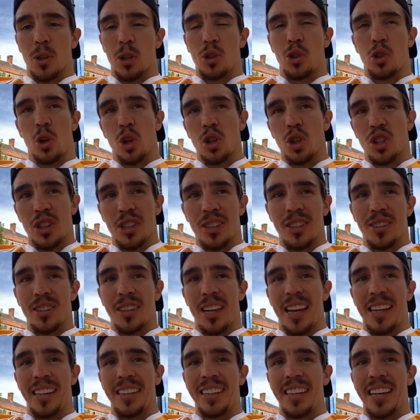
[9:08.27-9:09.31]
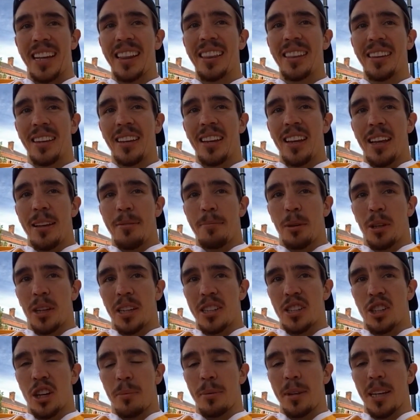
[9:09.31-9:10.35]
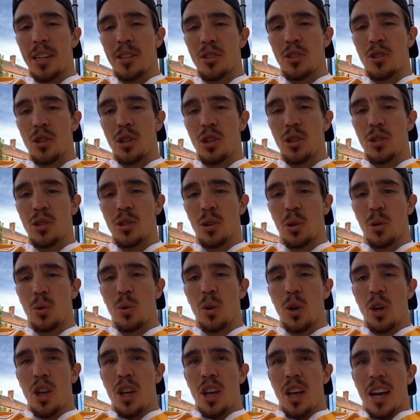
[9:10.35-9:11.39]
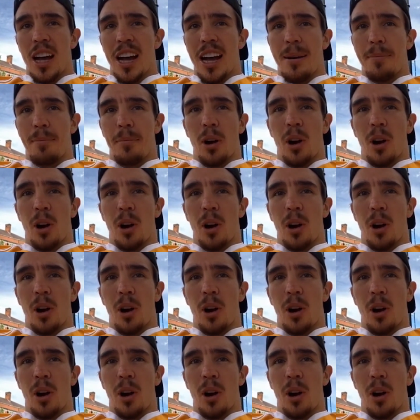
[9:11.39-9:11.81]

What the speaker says: Josh isn't in yet, but he's coming in soon. So me